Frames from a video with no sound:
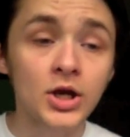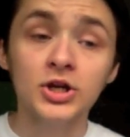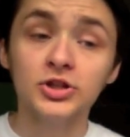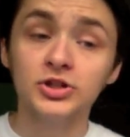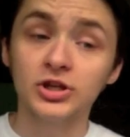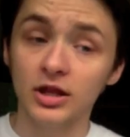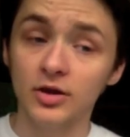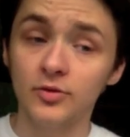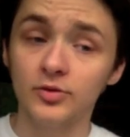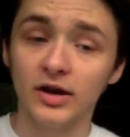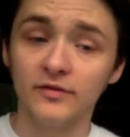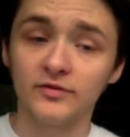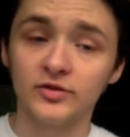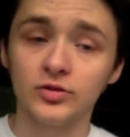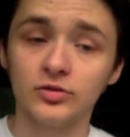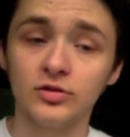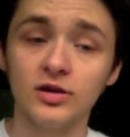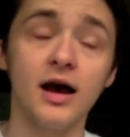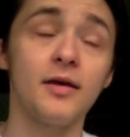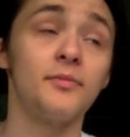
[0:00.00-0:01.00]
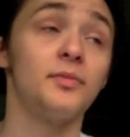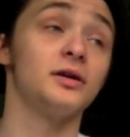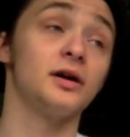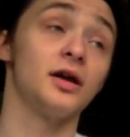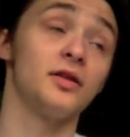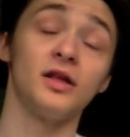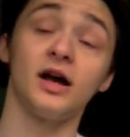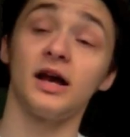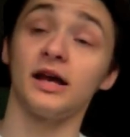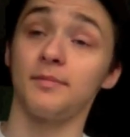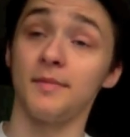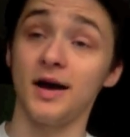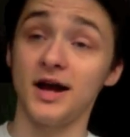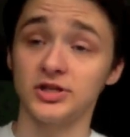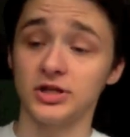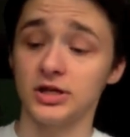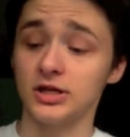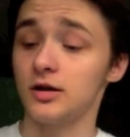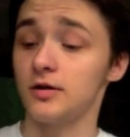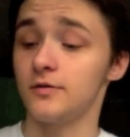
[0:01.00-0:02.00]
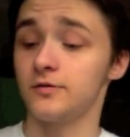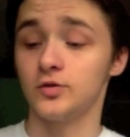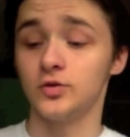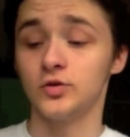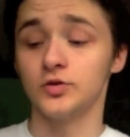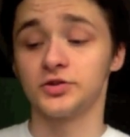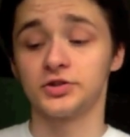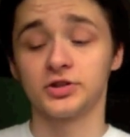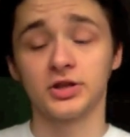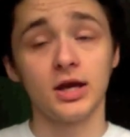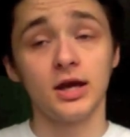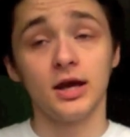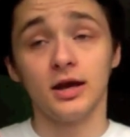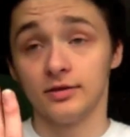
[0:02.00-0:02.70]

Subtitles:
So they would have to do that, but unlike Magic, of course,